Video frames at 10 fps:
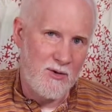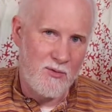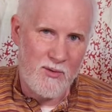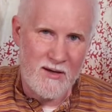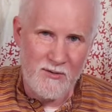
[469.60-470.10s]

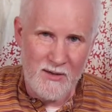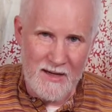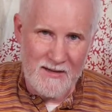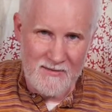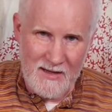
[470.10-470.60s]
greater
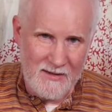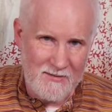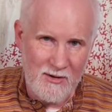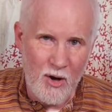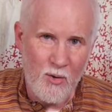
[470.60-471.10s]
United
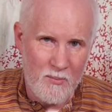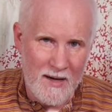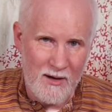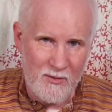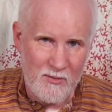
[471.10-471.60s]
States know
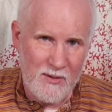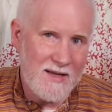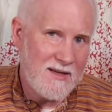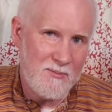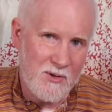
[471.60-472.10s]
about
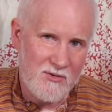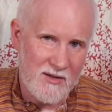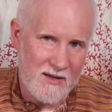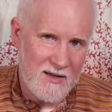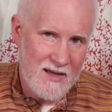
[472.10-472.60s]
Indian
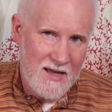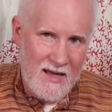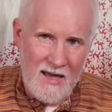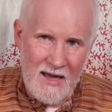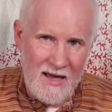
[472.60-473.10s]
music,
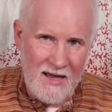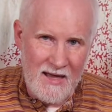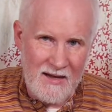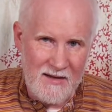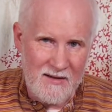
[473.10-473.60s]

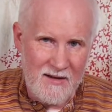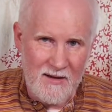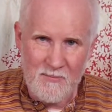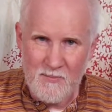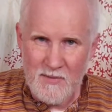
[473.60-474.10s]
and
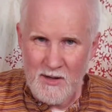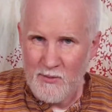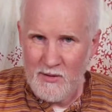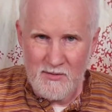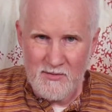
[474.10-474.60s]

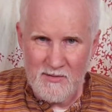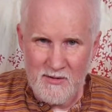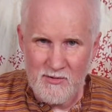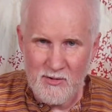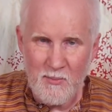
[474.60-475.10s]

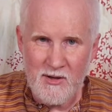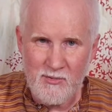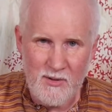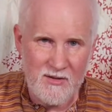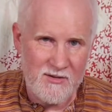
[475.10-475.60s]
there's so
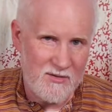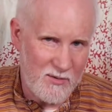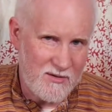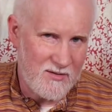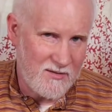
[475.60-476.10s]
much
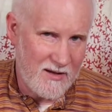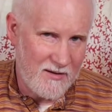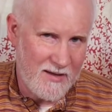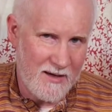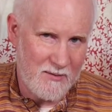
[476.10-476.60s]
richness there,
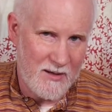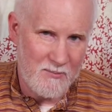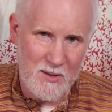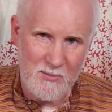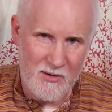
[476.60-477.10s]

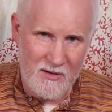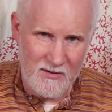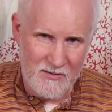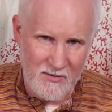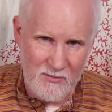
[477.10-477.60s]
and people
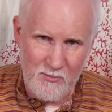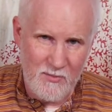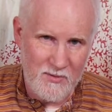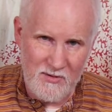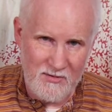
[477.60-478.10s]
aren't
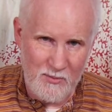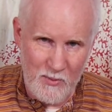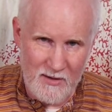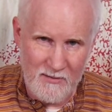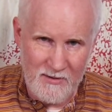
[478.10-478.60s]
just
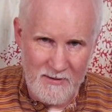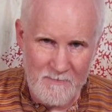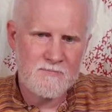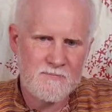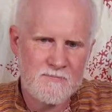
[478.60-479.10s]
aware of it.
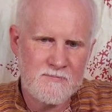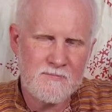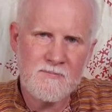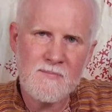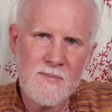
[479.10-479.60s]

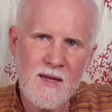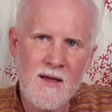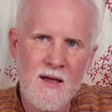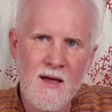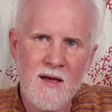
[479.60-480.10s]

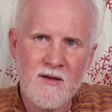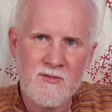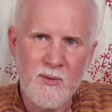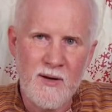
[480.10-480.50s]
So